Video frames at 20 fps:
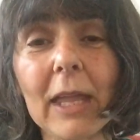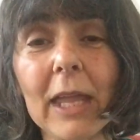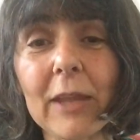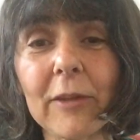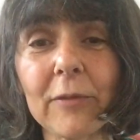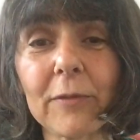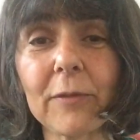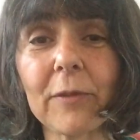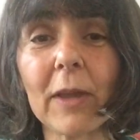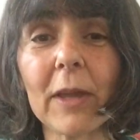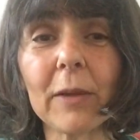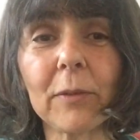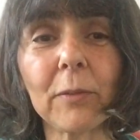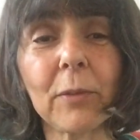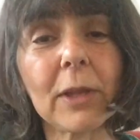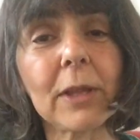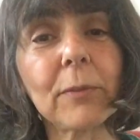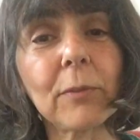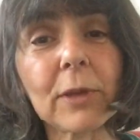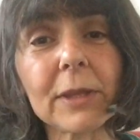if
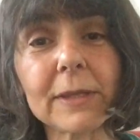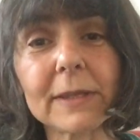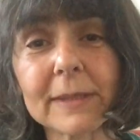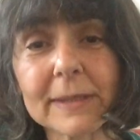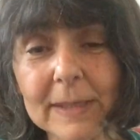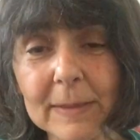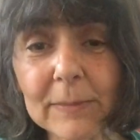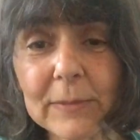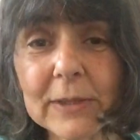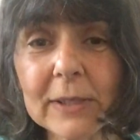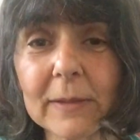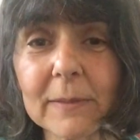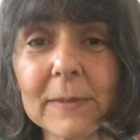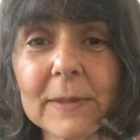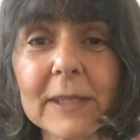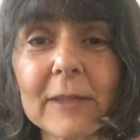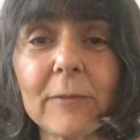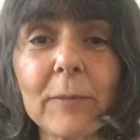with, with symptoms,